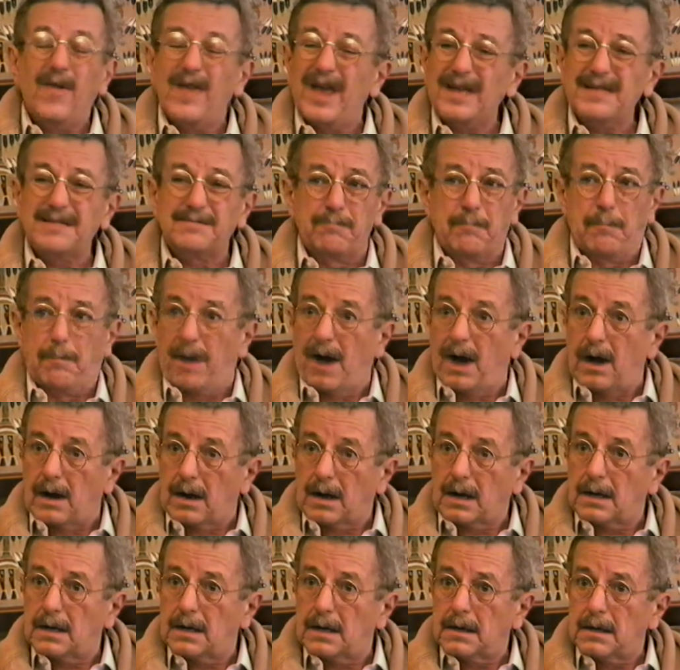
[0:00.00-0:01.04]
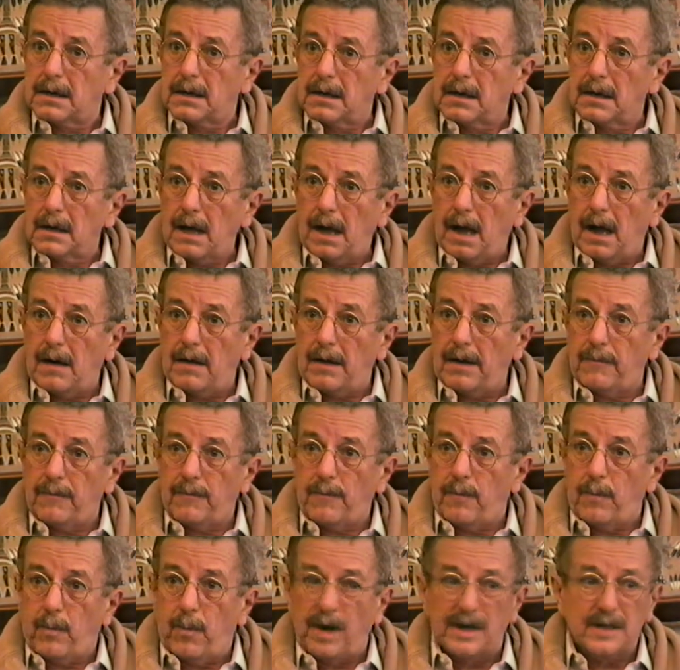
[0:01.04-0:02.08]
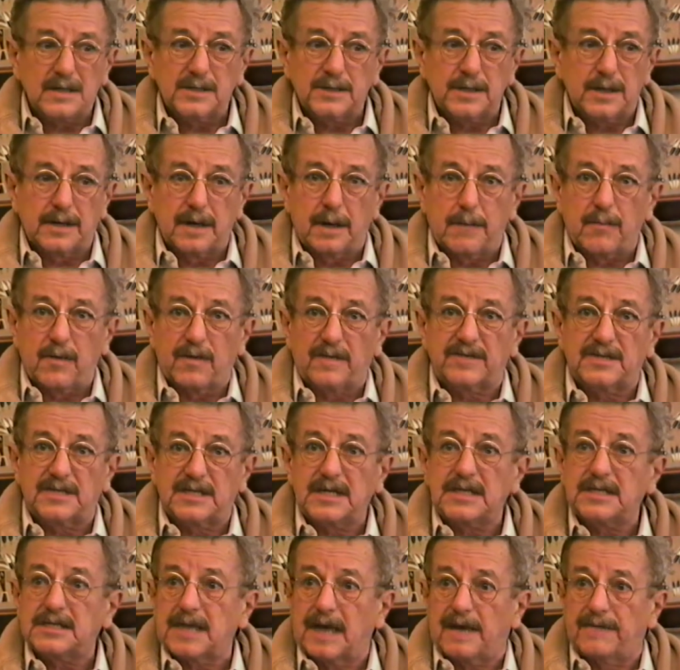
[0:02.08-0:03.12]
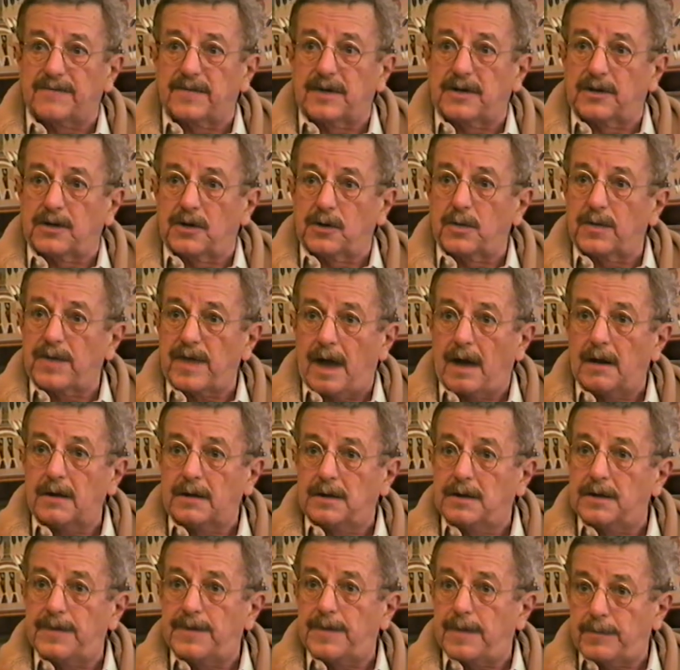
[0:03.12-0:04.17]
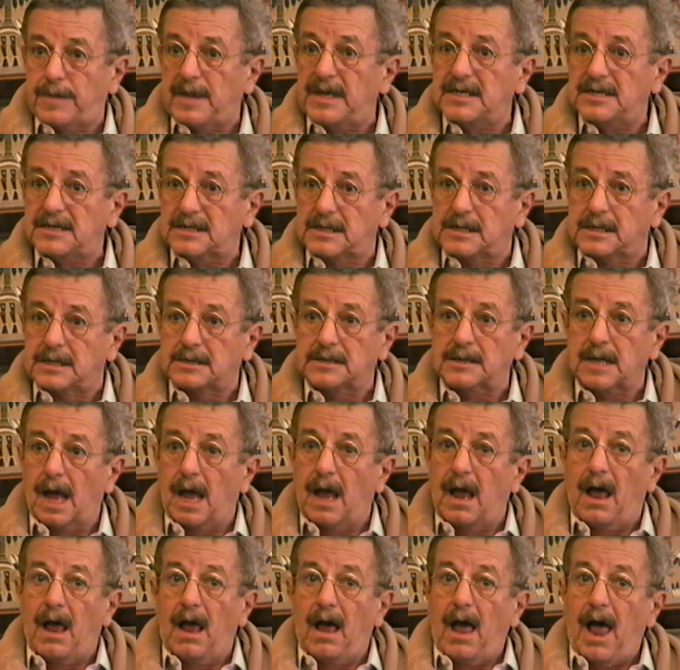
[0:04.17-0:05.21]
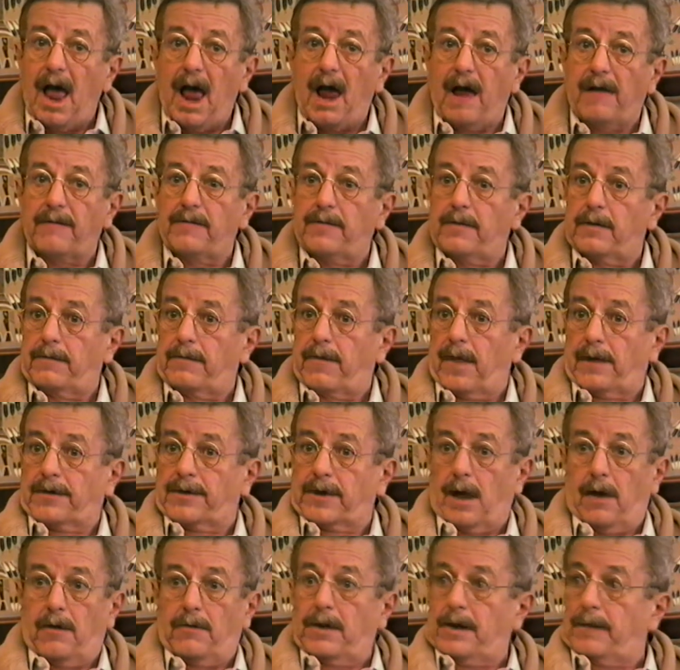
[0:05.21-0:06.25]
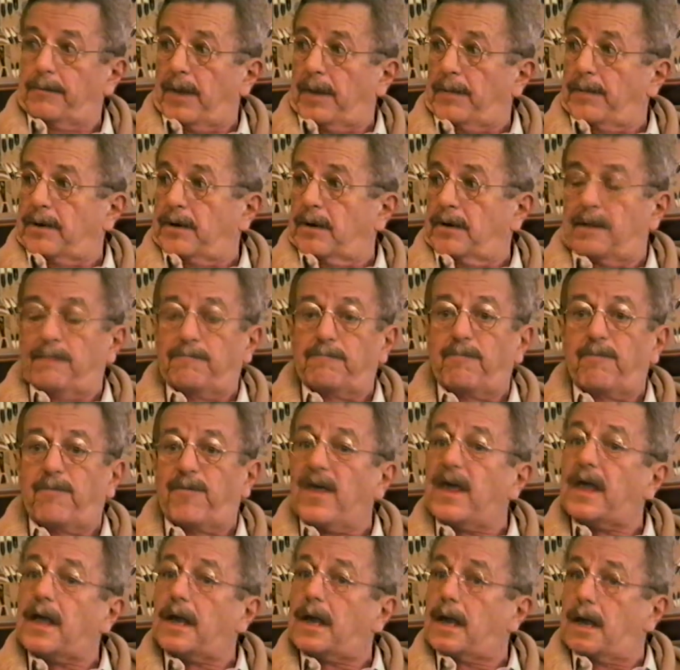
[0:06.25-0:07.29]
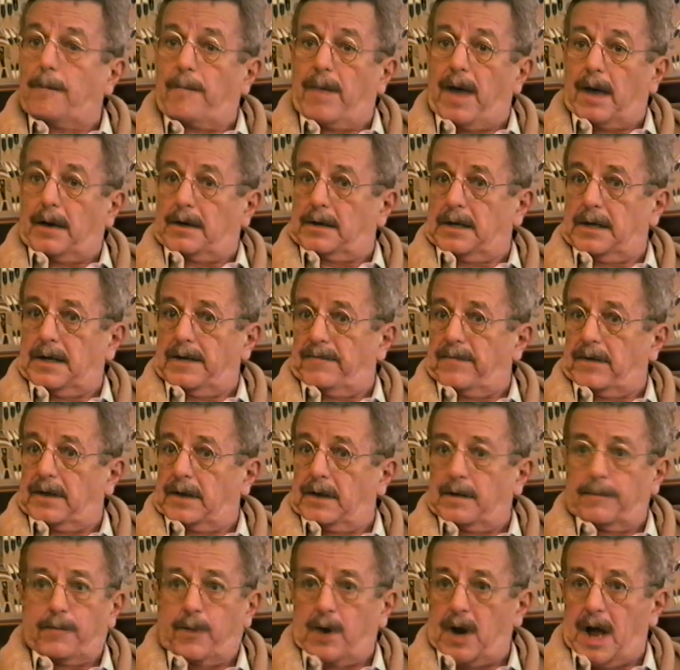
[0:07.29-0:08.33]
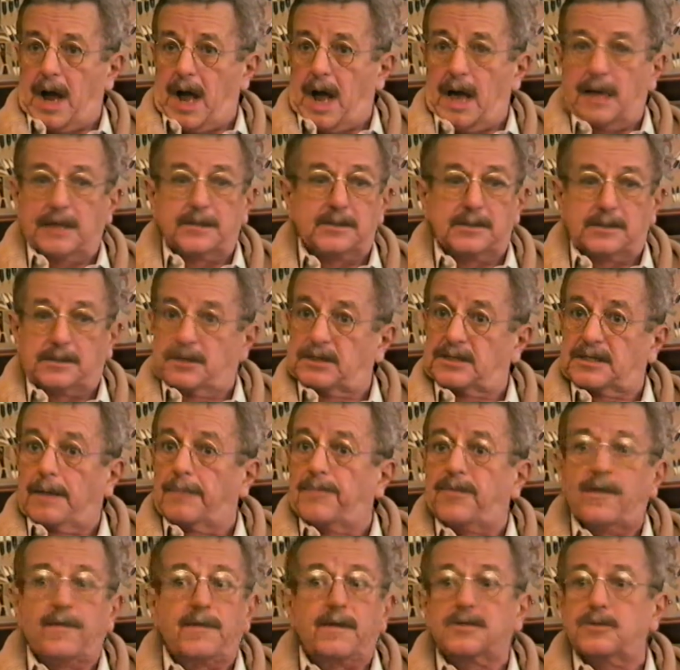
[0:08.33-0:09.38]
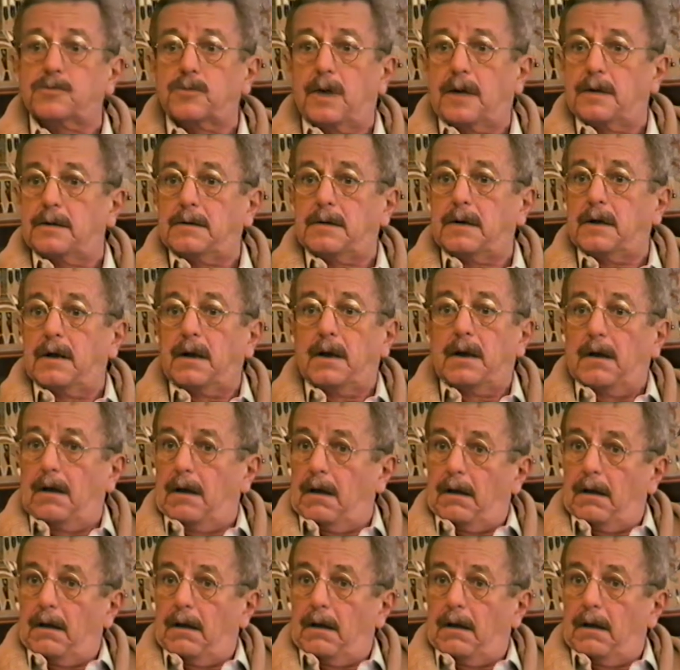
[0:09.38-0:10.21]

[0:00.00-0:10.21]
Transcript: Well, that's bunk. What does the number of seats have to do with how good the piece is? And the Tony, people don't even think about giving a prize to something that's run